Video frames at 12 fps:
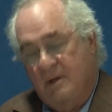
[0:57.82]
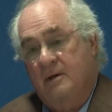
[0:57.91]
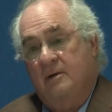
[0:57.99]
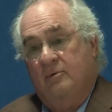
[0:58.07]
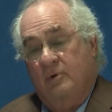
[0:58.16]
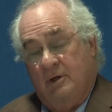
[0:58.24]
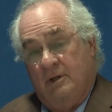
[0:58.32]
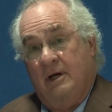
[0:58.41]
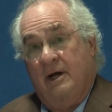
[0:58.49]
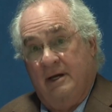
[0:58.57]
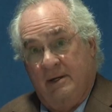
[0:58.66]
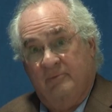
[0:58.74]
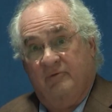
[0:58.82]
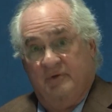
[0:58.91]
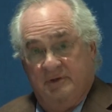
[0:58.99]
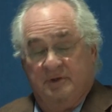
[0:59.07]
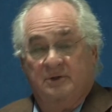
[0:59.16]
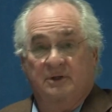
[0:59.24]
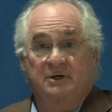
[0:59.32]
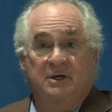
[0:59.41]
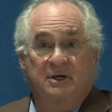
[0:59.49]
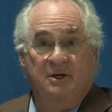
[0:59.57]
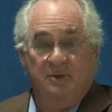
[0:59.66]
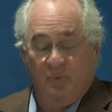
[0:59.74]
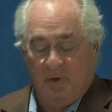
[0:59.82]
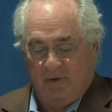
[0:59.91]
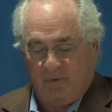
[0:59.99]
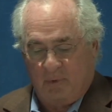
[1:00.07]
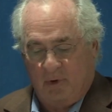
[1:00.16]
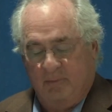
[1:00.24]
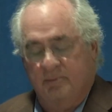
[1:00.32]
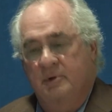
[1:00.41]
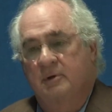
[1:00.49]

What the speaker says: Well, I am physically in Winthrop.